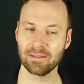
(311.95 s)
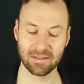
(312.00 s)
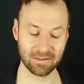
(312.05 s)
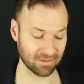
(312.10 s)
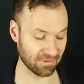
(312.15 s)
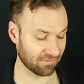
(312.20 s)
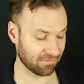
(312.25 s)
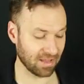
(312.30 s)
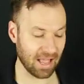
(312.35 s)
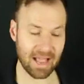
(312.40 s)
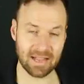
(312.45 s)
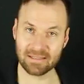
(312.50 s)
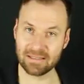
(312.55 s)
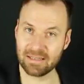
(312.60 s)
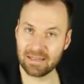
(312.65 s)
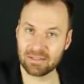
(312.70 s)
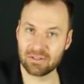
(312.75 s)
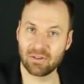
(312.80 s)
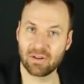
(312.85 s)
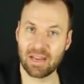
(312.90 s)
there's a flat
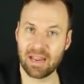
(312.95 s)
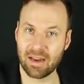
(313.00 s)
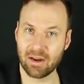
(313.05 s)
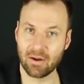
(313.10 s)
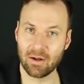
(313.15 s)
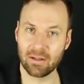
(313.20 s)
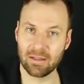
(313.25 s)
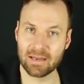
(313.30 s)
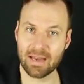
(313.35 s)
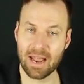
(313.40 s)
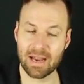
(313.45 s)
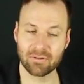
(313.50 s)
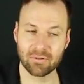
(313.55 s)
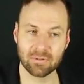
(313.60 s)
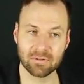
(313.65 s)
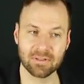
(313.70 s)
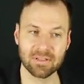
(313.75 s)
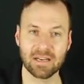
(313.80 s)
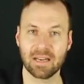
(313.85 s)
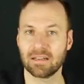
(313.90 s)
6, you can't call it
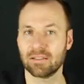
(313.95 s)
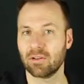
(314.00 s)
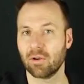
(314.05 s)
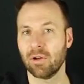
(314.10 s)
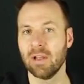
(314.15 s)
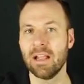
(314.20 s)
natural 6. So